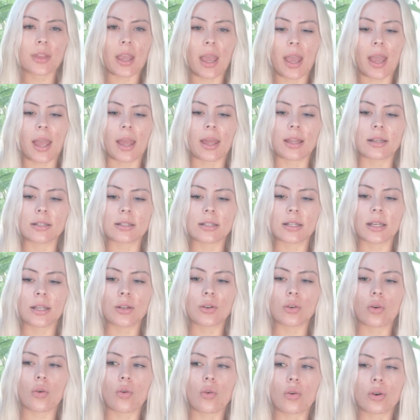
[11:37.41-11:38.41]
and
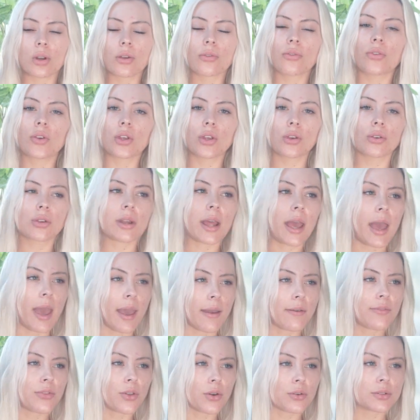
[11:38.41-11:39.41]
in order for you to
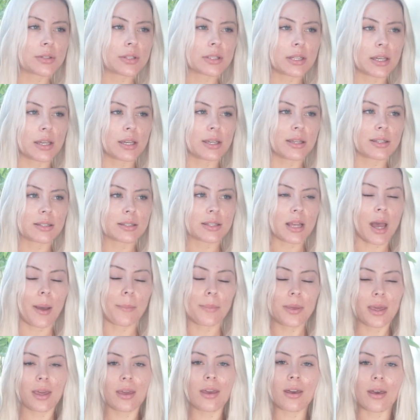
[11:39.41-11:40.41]
have those things
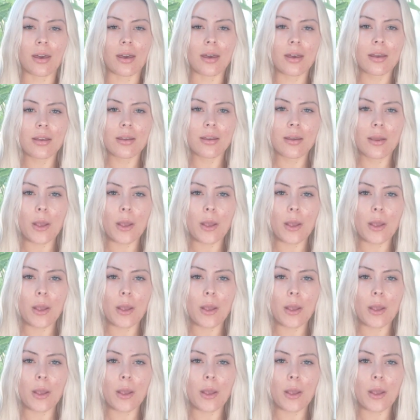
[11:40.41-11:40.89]
up here,